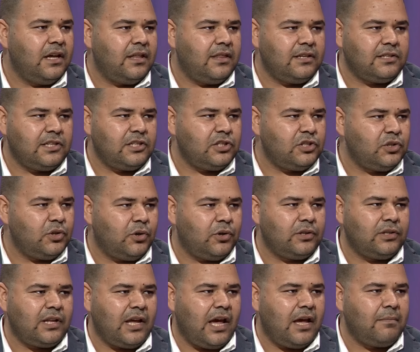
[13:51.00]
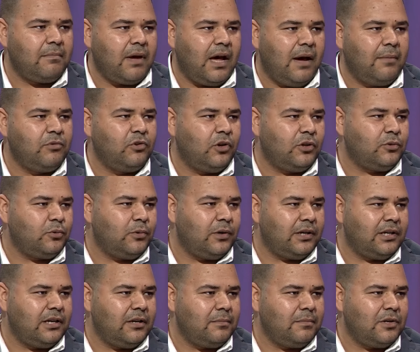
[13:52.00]
This is short time. I'm not
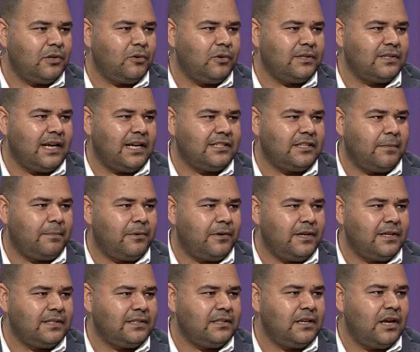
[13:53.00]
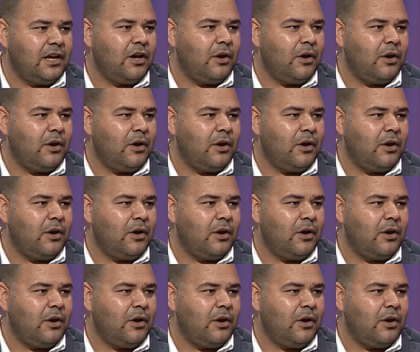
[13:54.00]
working because as a prince,